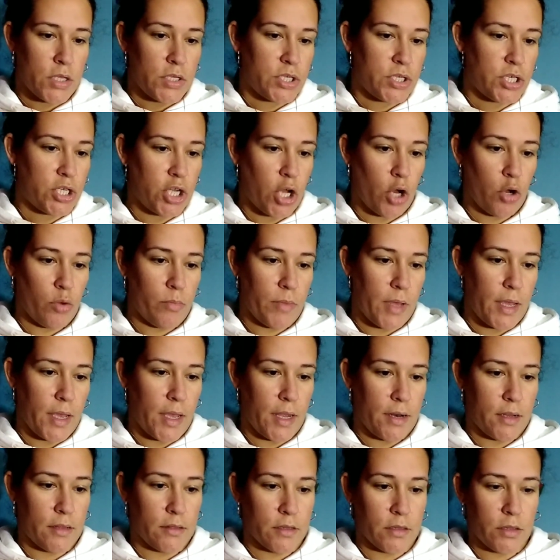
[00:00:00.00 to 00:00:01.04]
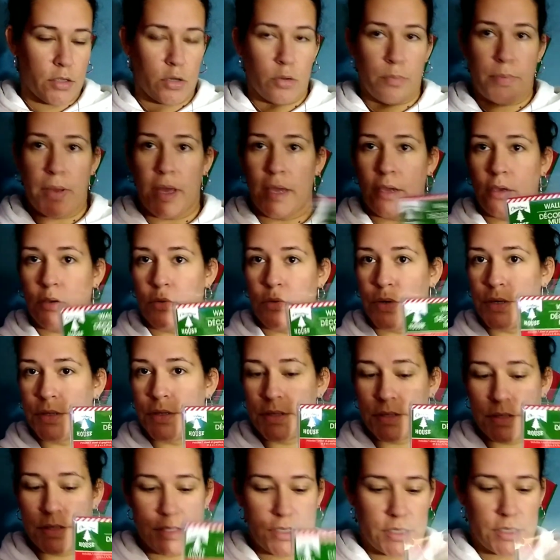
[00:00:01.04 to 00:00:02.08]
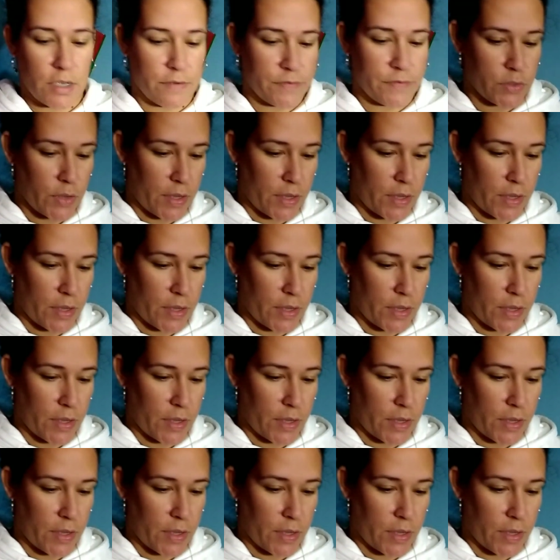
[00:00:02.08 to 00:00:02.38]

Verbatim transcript: snowmen and the little penguins and stuff.